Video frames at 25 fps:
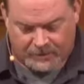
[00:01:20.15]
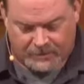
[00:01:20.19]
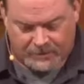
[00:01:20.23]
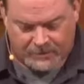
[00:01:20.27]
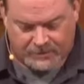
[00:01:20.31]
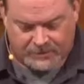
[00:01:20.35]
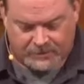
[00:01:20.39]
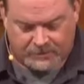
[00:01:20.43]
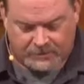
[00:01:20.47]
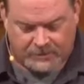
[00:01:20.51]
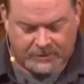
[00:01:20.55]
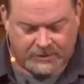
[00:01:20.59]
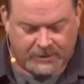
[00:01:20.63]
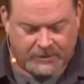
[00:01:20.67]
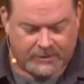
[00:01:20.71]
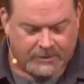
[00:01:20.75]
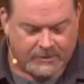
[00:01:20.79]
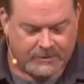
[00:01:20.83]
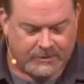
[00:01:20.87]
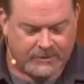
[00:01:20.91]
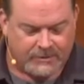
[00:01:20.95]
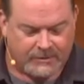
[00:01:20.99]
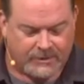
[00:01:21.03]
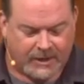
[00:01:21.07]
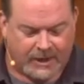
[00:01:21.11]
So the
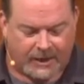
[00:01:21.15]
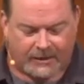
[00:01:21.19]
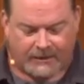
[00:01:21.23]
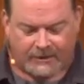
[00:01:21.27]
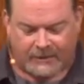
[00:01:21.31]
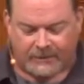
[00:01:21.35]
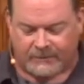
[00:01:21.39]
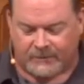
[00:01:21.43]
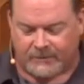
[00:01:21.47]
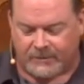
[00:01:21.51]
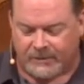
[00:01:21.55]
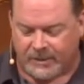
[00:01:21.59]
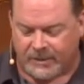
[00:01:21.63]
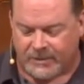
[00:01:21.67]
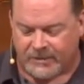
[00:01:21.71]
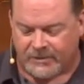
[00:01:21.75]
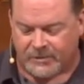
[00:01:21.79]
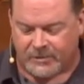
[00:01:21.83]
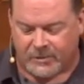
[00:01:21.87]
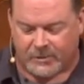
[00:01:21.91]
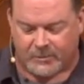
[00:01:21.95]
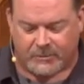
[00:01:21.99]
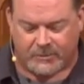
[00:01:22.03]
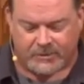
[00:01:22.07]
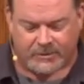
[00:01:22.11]
title of today's
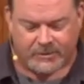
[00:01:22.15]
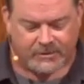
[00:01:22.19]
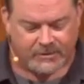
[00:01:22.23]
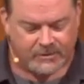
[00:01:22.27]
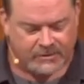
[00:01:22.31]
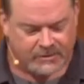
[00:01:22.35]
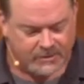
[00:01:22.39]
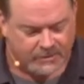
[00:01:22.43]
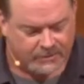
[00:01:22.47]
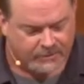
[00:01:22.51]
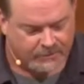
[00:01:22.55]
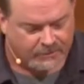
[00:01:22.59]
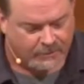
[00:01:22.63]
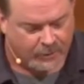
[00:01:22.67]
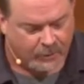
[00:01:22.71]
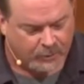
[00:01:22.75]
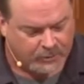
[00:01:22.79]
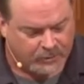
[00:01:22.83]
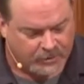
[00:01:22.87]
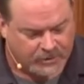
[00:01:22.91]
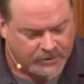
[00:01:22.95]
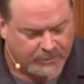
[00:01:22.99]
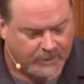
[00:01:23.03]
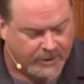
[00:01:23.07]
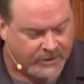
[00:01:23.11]
sermon is
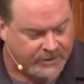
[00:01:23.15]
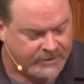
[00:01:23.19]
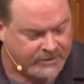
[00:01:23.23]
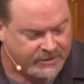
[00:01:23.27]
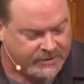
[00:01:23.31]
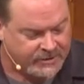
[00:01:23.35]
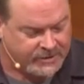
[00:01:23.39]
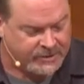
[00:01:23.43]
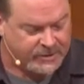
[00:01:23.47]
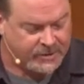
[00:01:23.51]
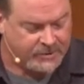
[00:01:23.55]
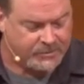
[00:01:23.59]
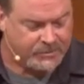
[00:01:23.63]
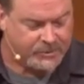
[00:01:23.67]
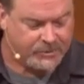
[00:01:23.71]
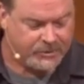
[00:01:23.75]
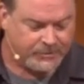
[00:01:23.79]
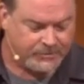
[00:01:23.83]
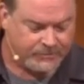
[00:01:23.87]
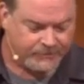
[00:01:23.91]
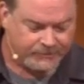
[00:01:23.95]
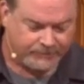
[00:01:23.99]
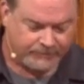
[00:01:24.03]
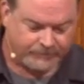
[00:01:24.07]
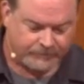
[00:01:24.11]
Moses Smites the
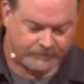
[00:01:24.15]
Egyptian.